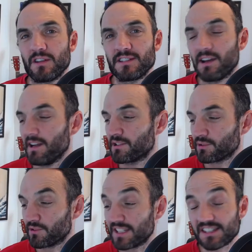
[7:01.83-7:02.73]

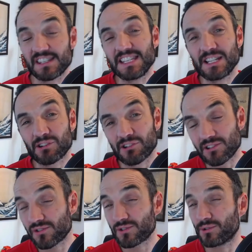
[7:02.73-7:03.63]
titled The Secret
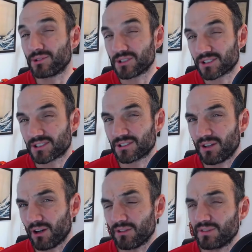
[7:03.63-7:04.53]
Source
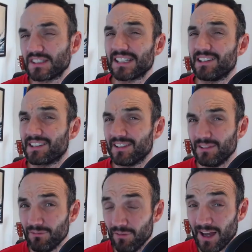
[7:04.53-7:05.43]
of
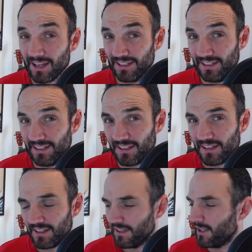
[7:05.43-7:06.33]
Silicon Valley,
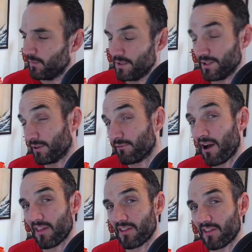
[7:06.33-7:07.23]
which I'd
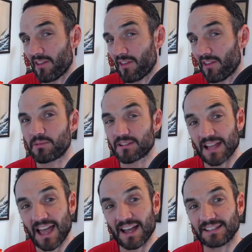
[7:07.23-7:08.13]
rather interpret
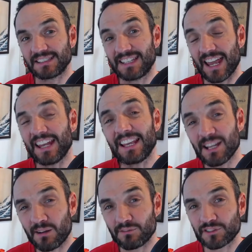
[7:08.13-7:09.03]
as getting
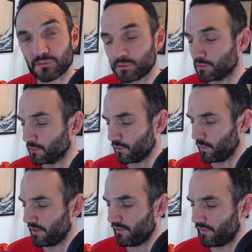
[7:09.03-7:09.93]
comfortable
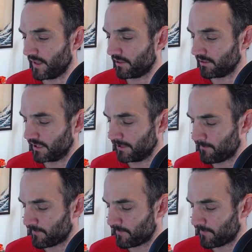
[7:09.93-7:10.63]
with failure.